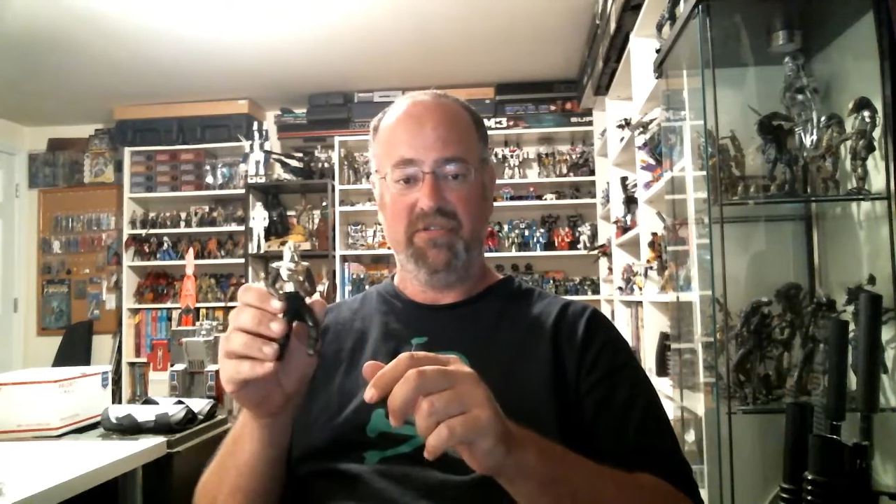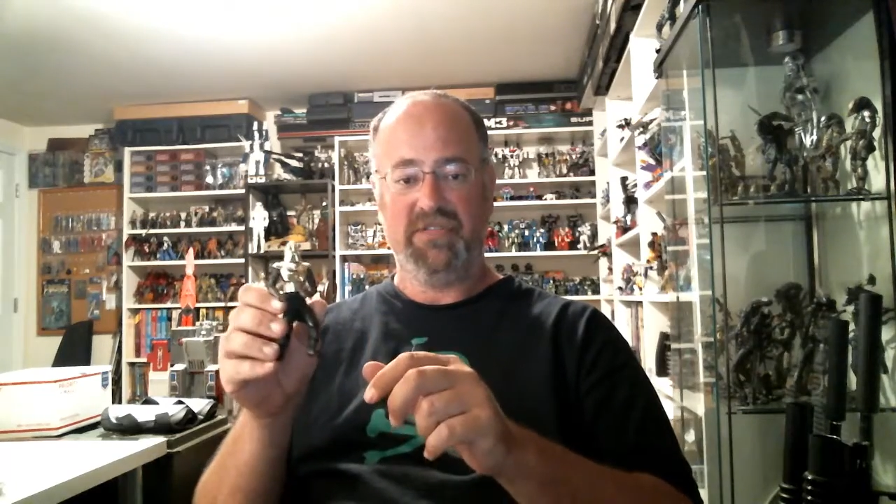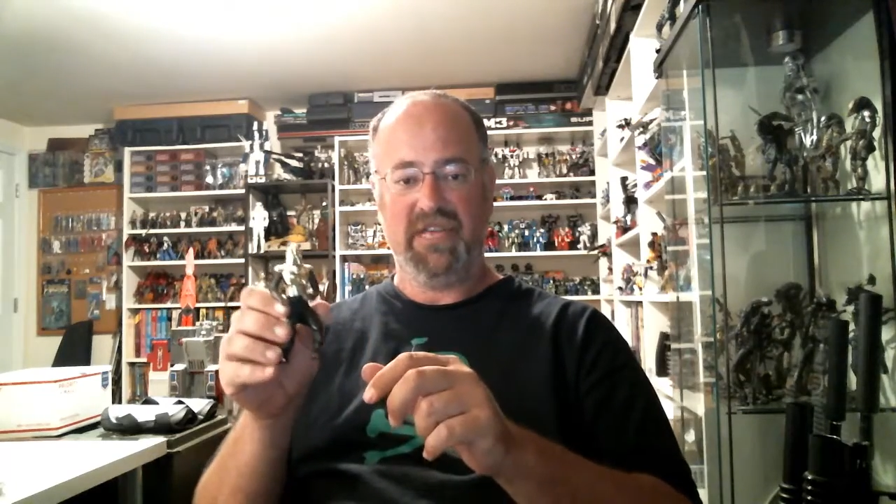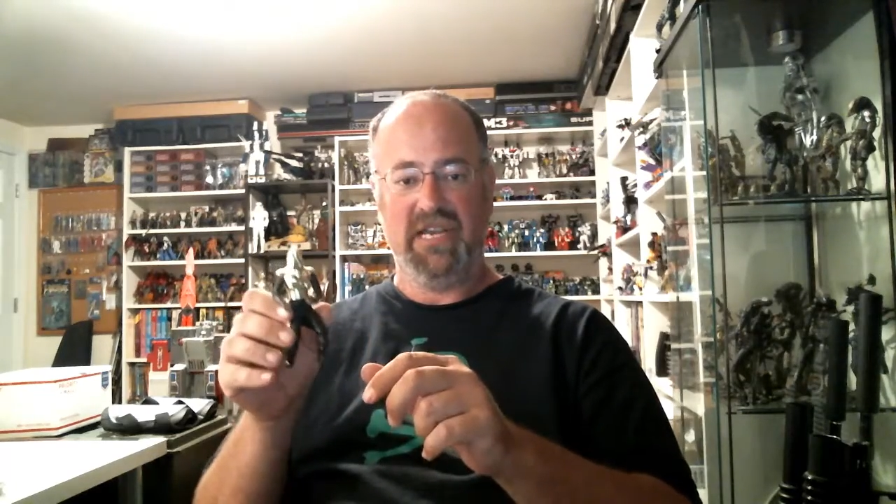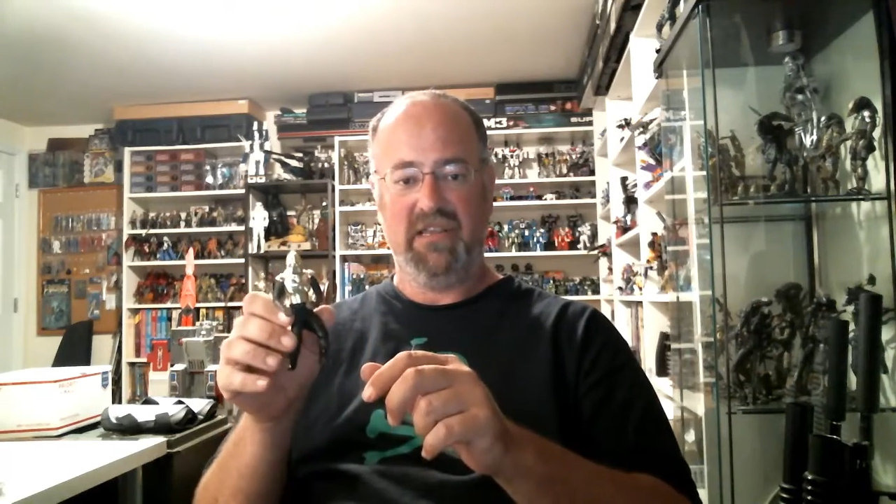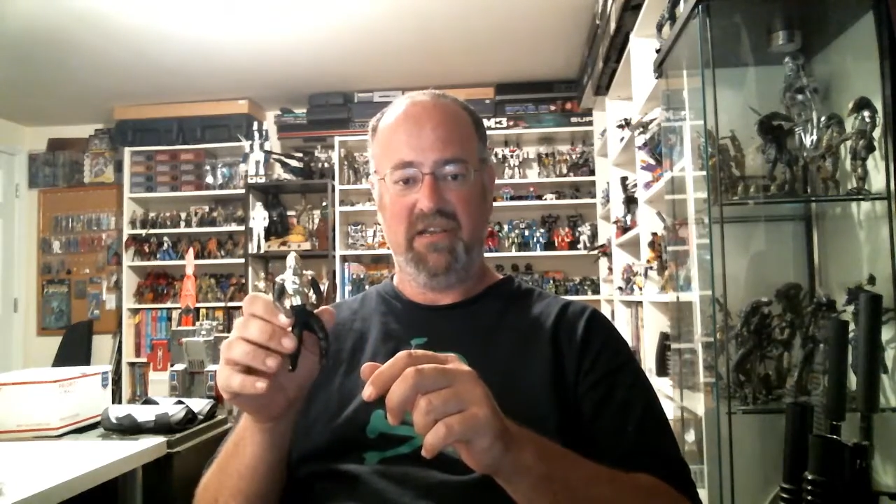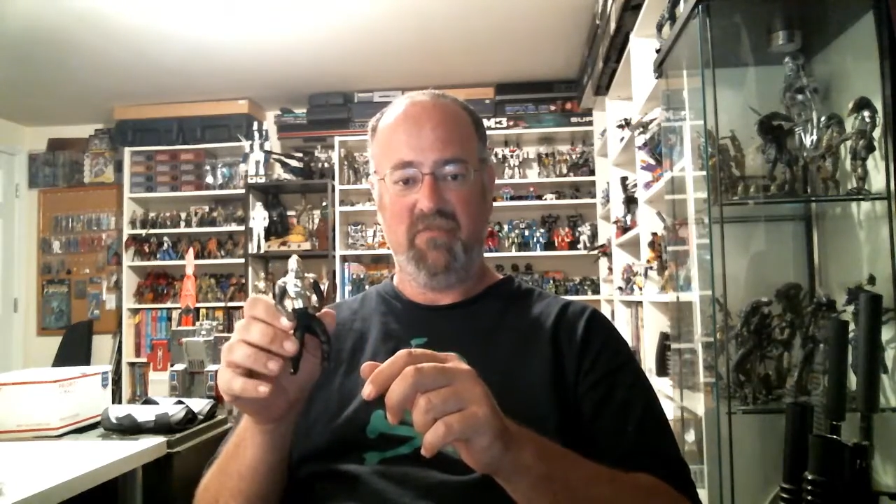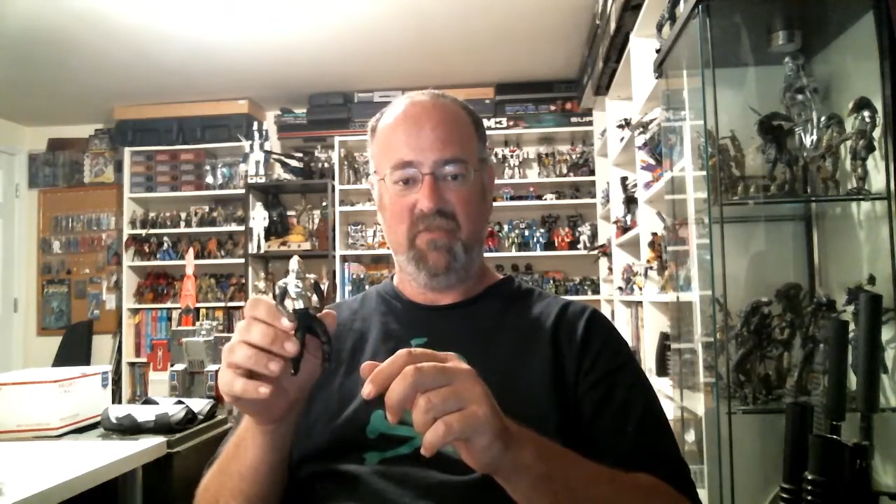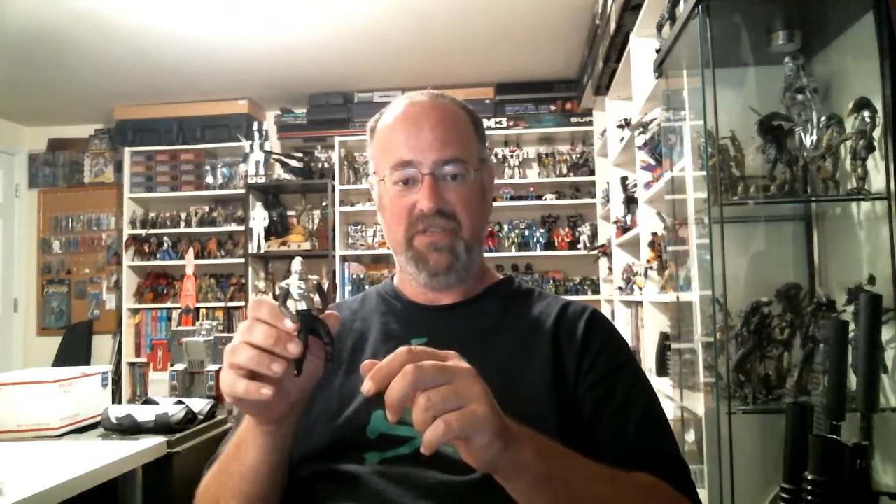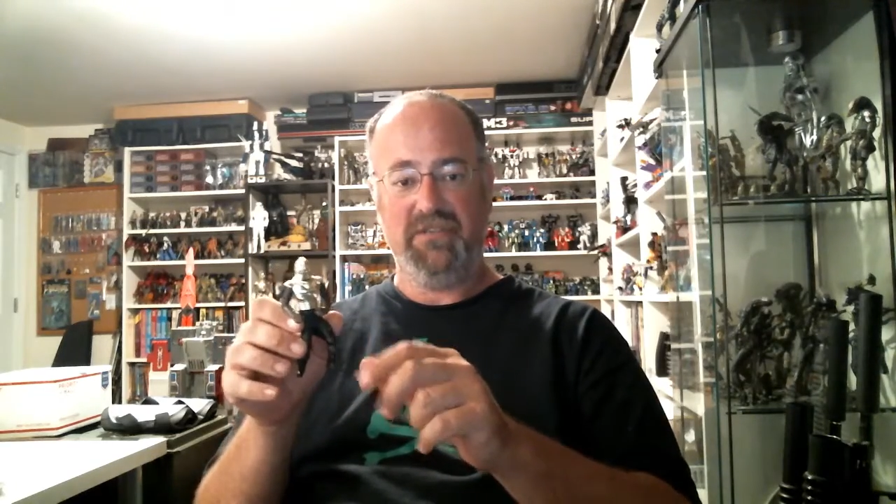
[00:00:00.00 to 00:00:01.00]
Cylon
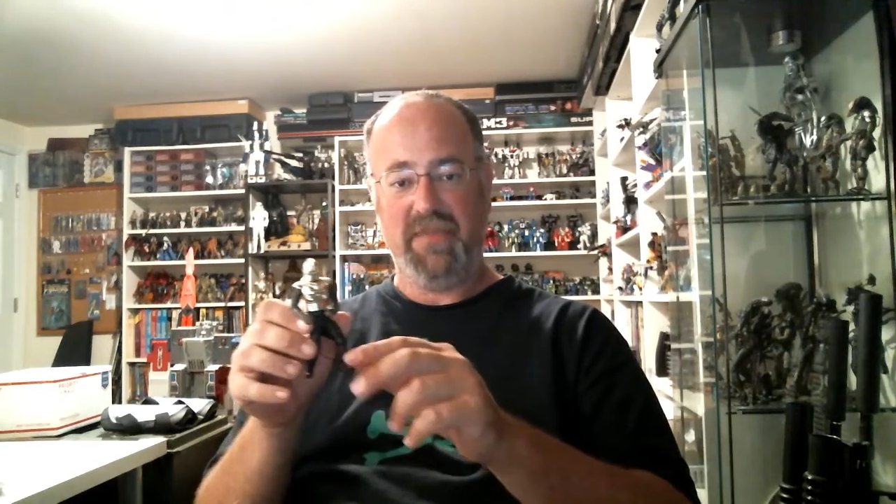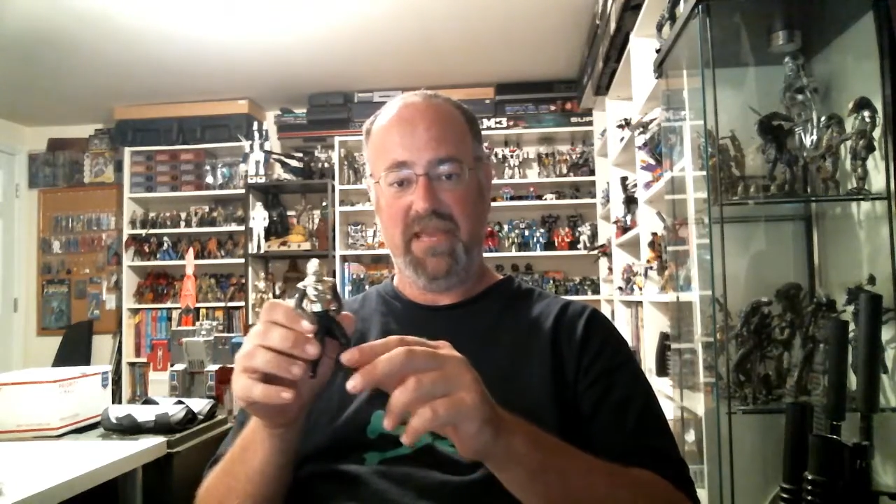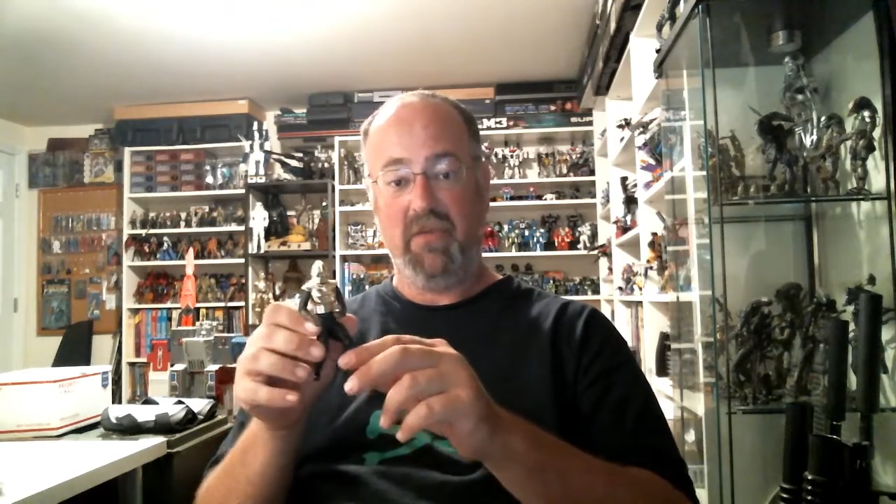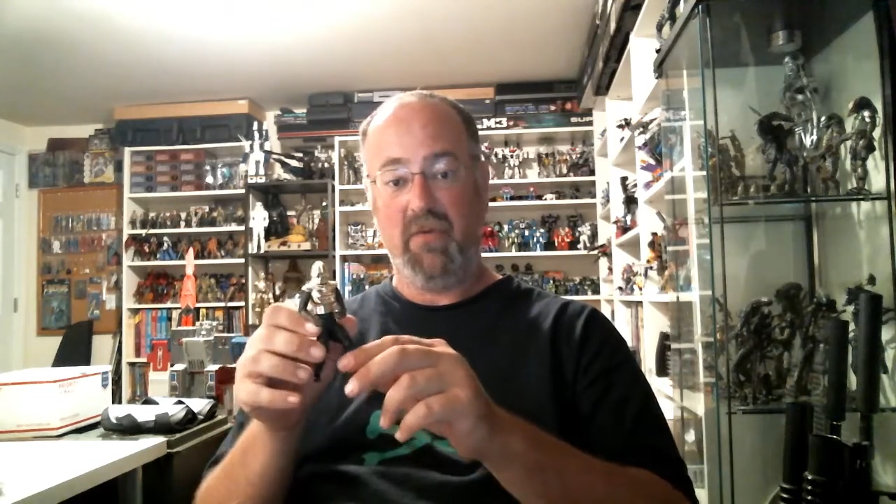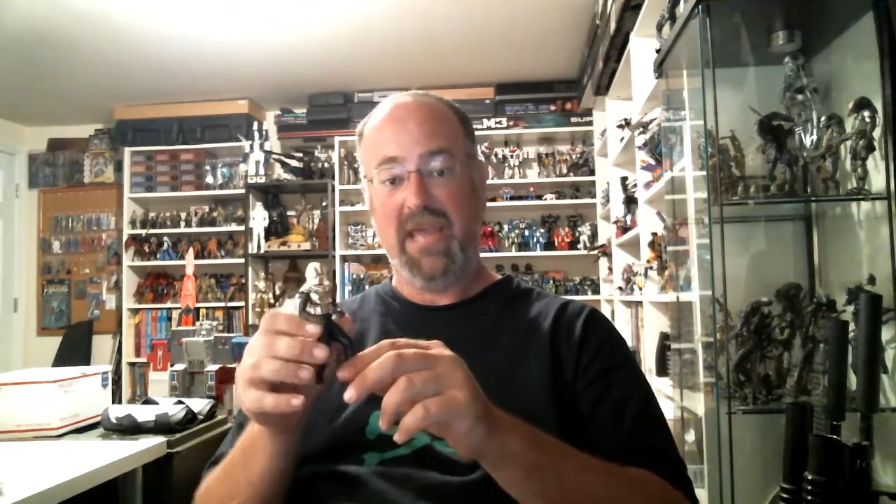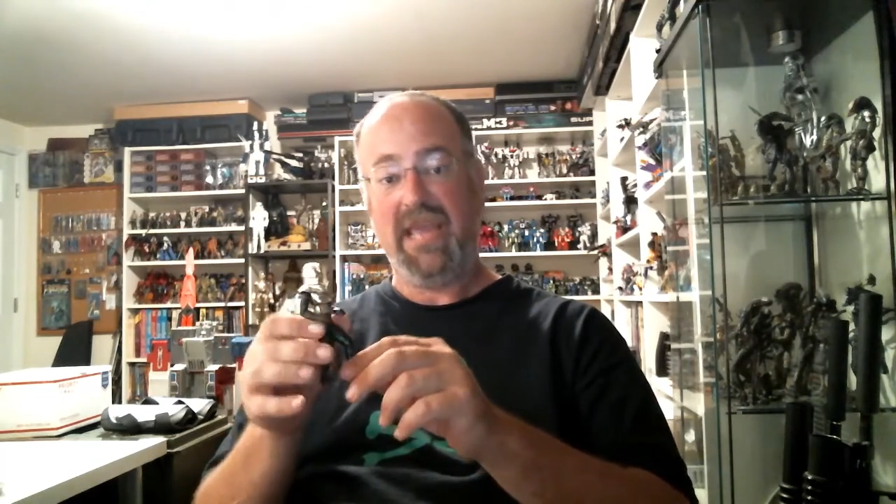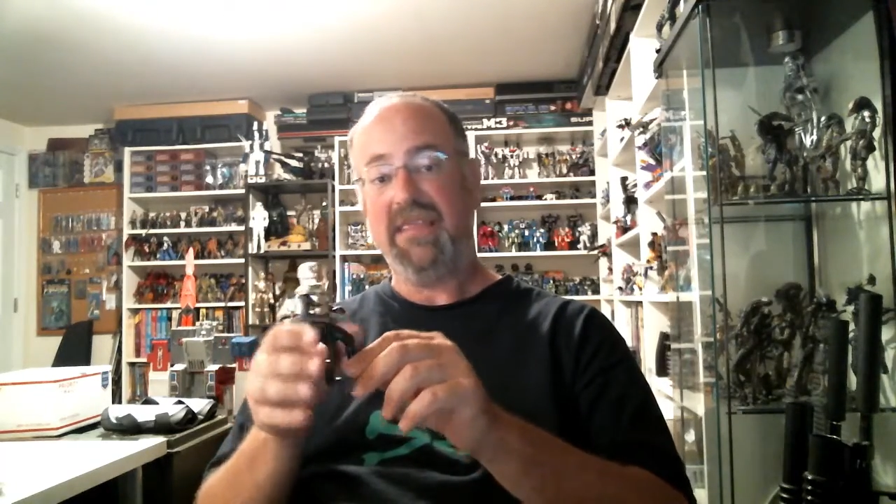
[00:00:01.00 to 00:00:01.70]
was a mail away,